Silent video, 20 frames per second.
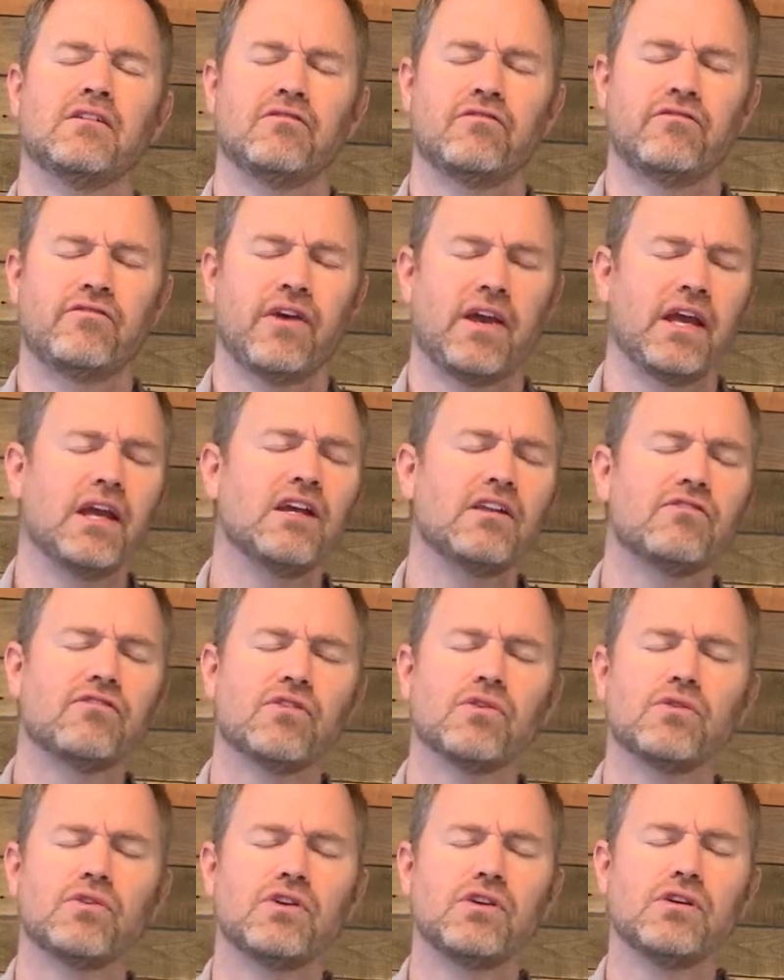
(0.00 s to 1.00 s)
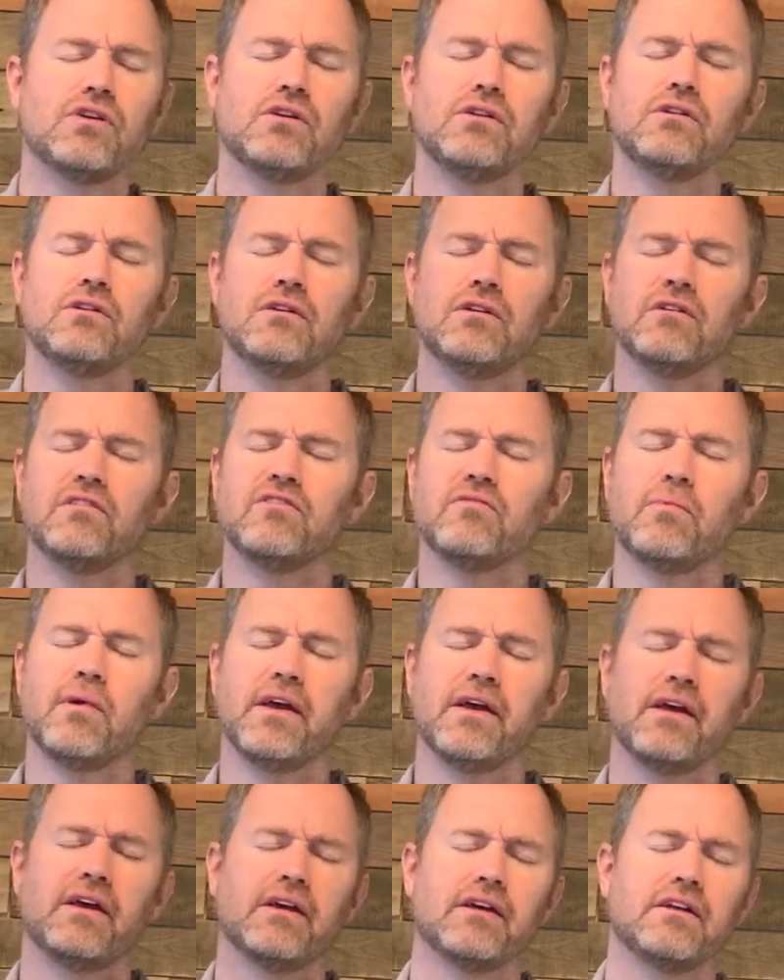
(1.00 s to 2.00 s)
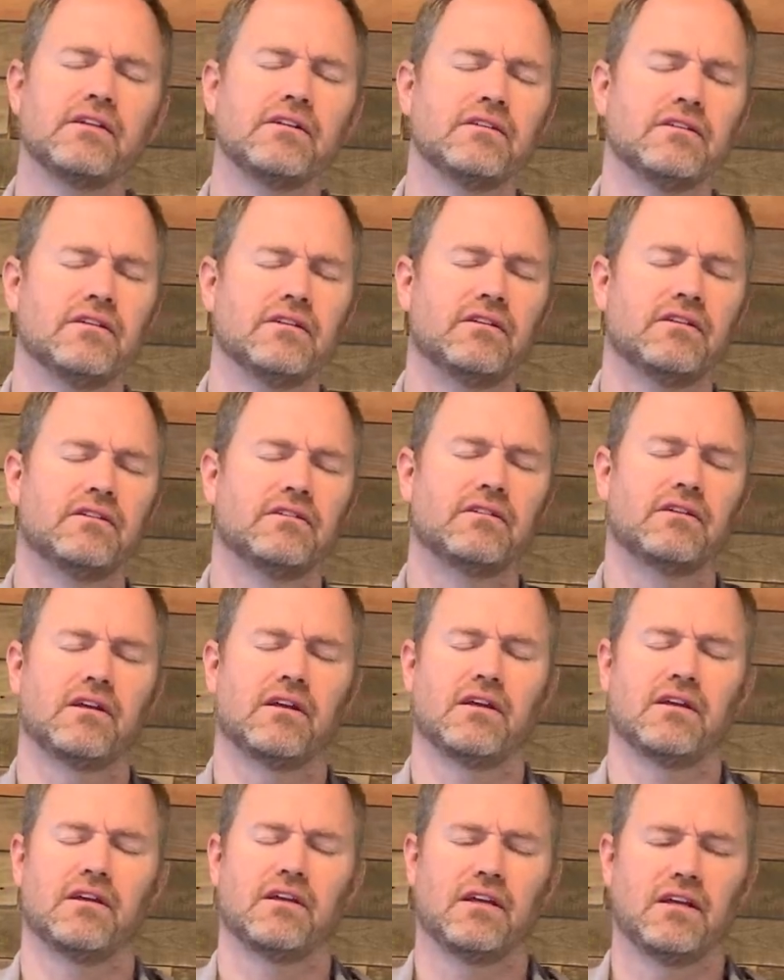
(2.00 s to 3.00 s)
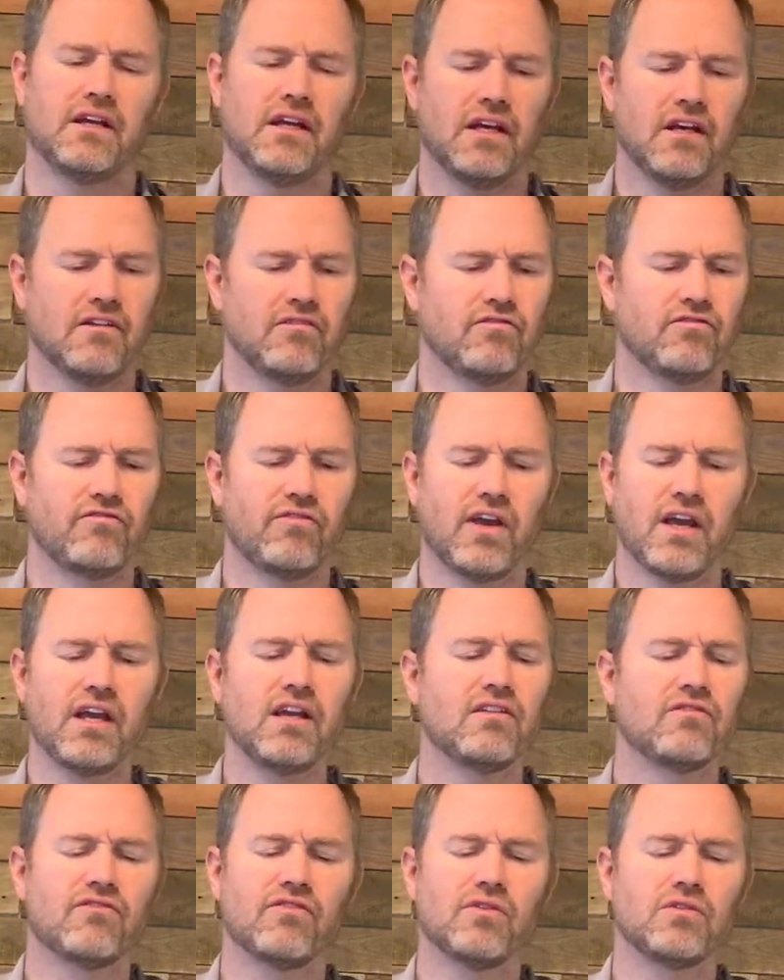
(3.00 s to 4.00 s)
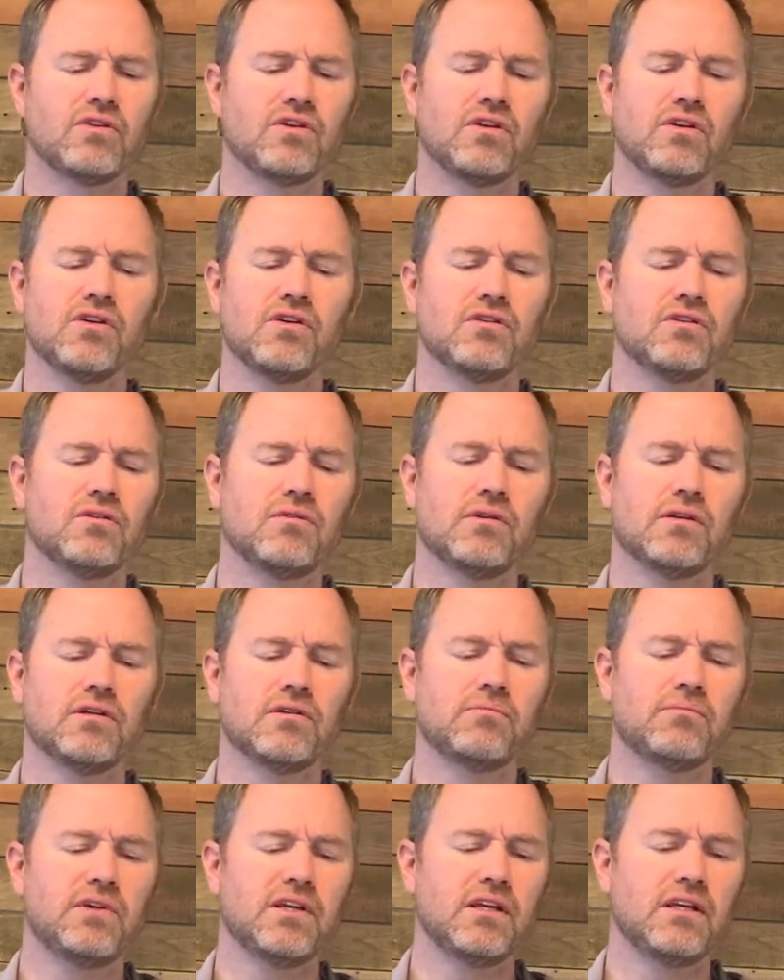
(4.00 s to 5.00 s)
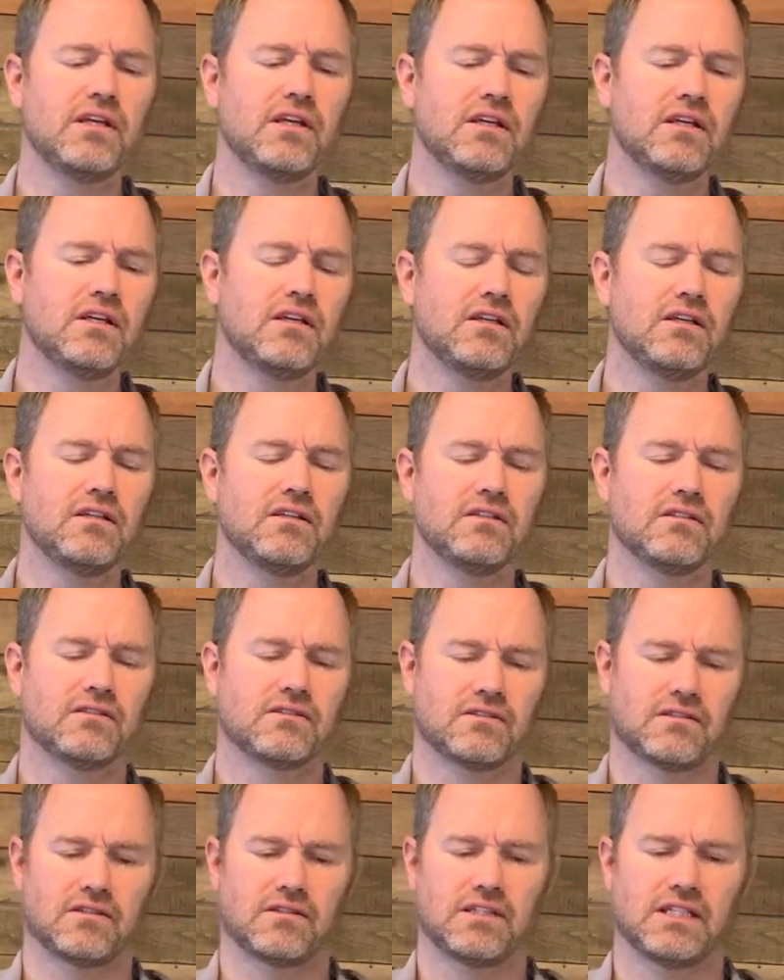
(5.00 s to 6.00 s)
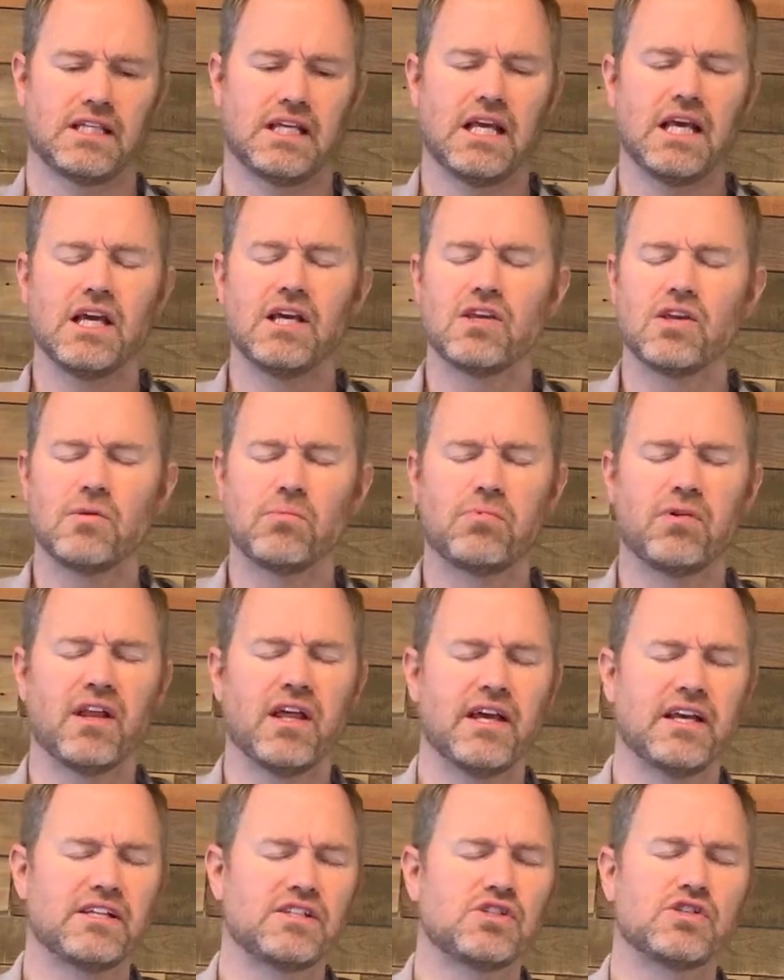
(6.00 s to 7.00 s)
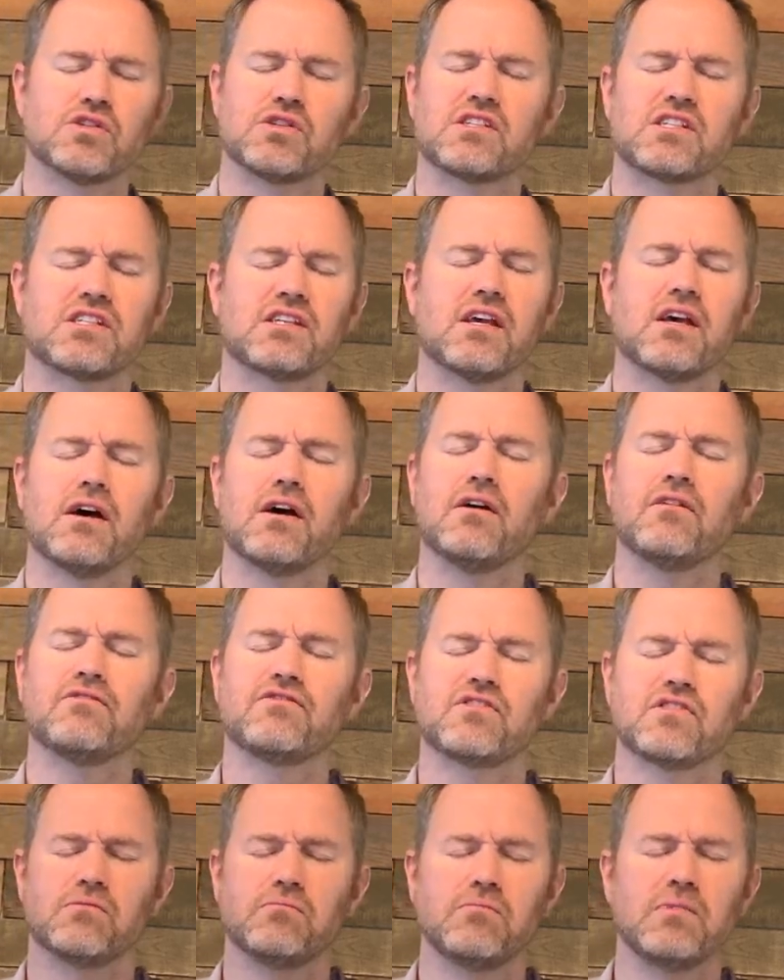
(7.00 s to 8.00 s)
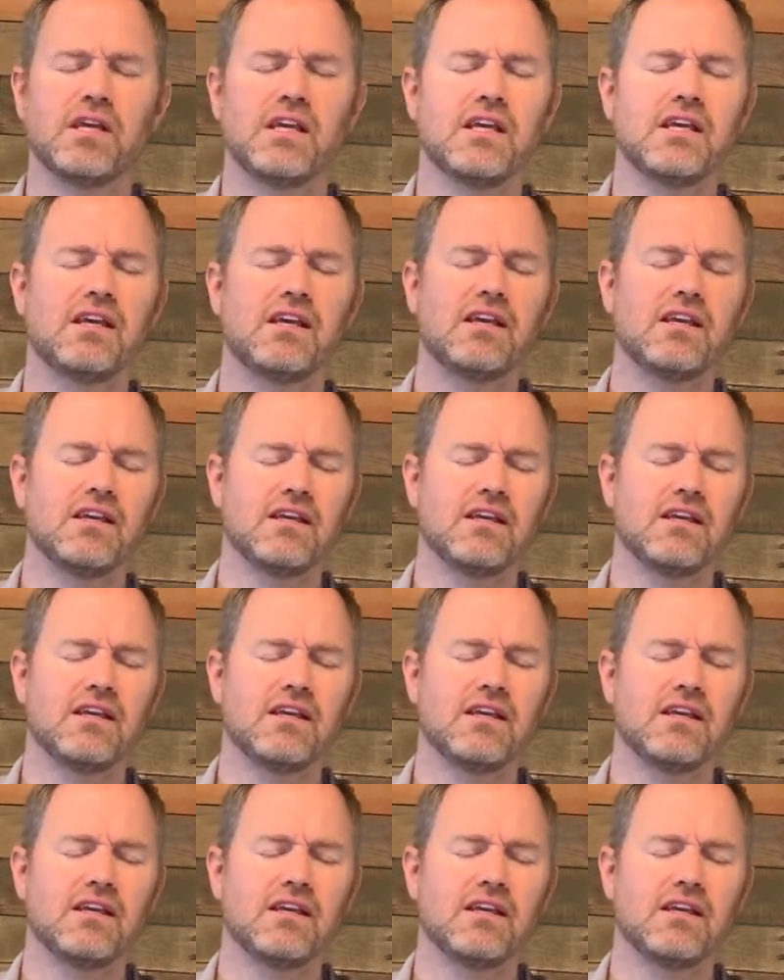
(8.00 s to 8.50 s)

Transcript: Faithful you have been, faithful you will be. Pledge yourself to me,